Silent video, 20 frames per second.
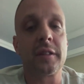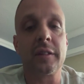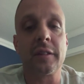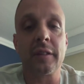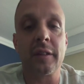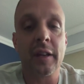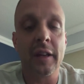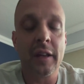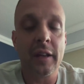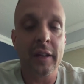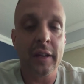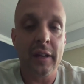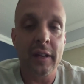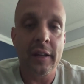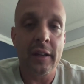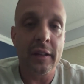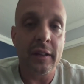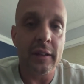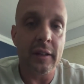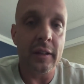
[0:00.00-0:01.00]
and
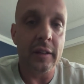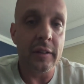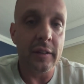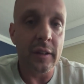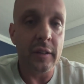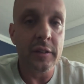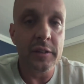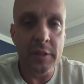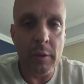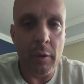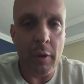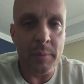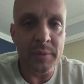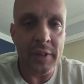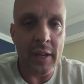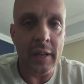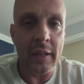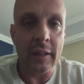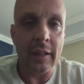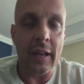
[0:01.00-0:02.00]
you see what I'm
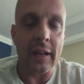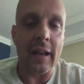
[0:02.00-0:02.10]
saying?